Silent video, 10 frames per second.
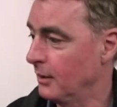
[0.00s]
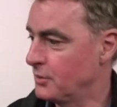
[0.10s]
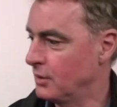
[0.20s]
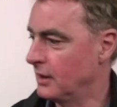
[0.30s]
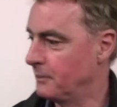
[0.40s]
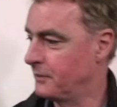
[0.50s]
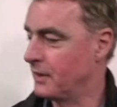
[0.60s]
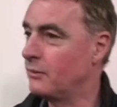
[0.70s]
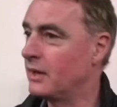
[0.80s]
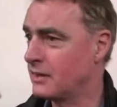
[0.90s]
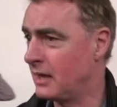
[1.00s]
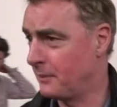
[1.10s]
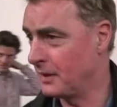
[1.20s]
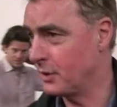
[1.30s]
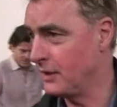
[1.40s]
I'm sure they
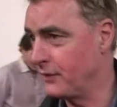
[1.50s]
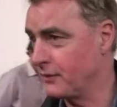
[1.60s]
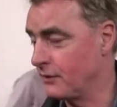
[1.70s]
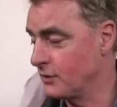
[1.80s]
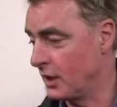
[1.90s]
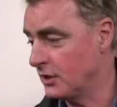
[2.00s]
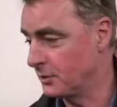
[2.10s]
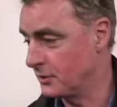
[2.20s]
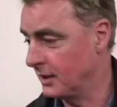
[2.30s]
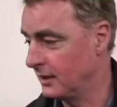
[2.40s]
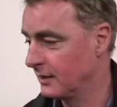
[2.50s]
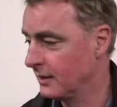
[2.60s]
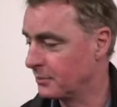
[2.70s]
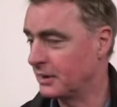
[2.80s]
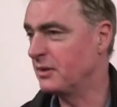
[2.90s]
celebrated the 25th of the Joshua Tree, but
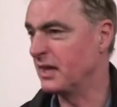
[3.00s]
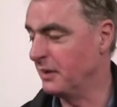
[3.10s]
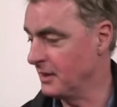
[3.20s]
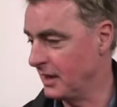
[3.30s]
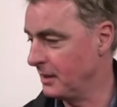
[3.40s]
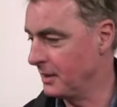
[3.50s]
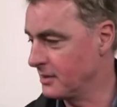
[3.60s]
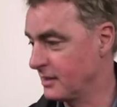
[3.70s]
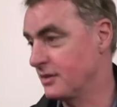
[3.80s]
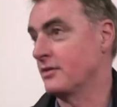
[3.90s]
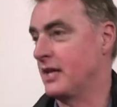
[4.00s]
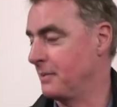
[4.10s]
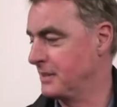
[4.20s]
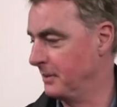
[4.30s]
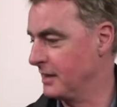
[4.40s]
I don't think they really celebrated it. It just
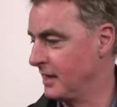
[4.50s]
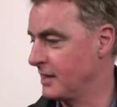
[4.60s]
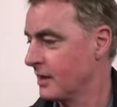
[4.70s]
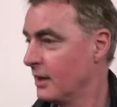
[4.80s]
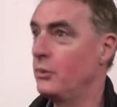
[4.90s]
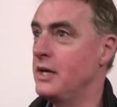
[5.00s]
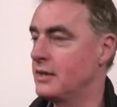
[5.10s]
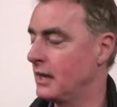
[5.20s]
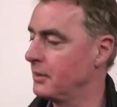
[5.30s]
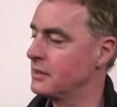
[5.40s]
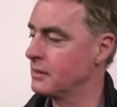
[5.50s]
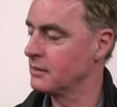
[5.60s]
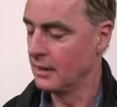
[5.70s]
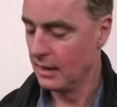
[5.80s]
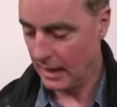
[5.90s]
happened to be a date. We celebrated it.